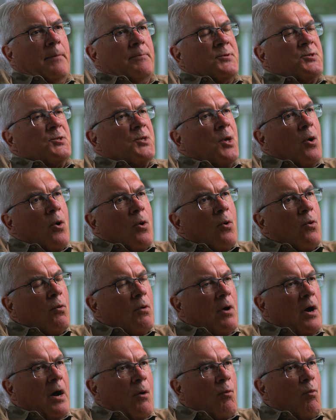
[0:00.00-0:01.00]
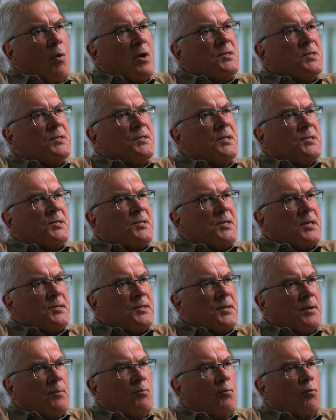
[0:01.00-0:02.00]
So once the
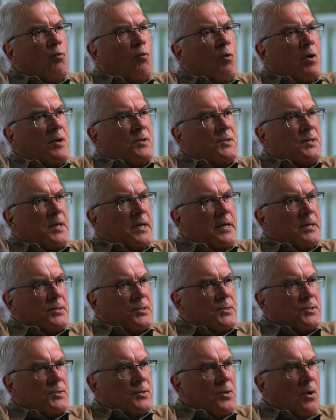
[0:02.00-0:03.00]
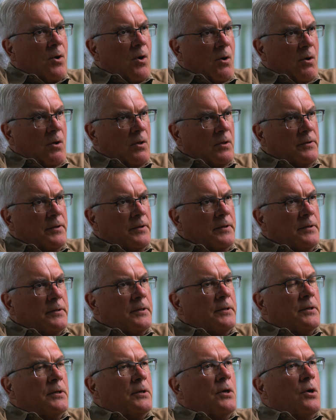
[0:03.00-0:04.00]
system was installed,
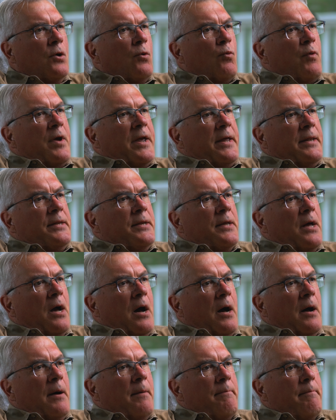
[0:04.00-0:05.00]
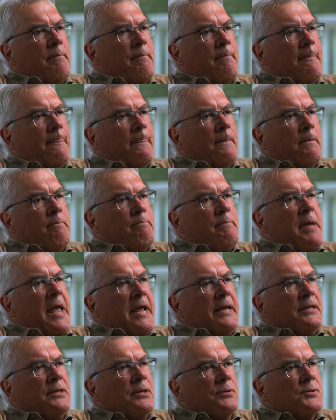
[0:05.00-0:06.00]
we
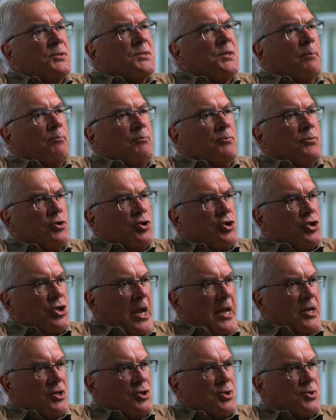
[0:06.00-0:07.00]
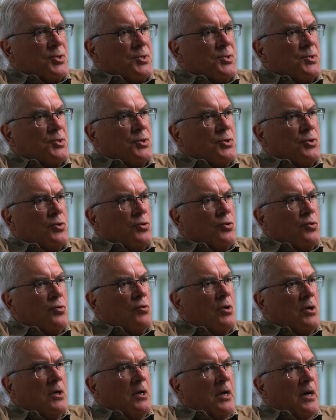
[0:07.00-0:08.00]
made some changes
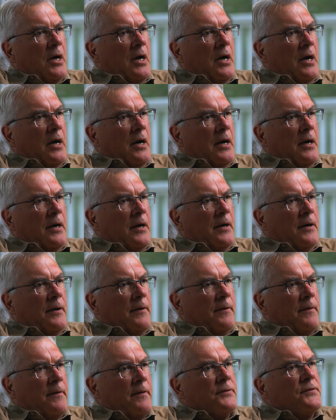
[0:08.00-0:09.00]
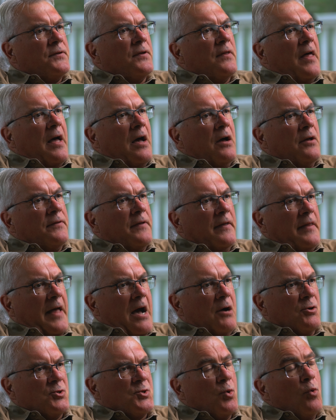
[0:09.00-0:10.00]
to the
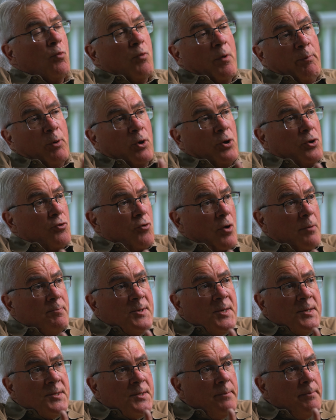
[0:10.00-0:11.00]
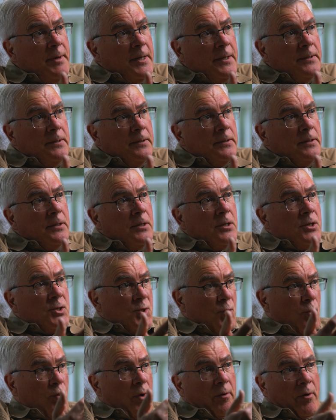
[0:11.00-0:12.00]
household. We put a drip system in,
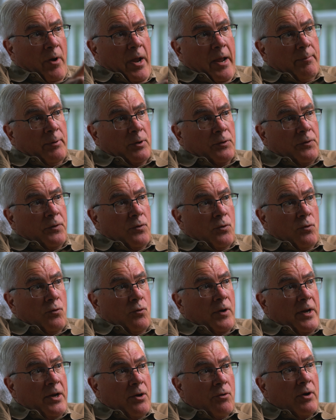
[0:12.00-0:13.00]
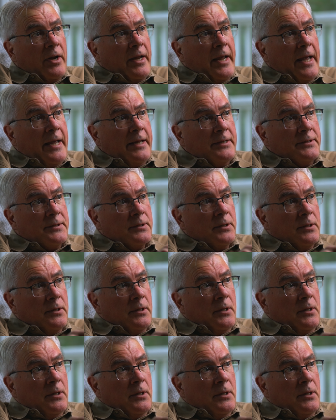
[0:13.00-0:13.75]
so we were able to irrigate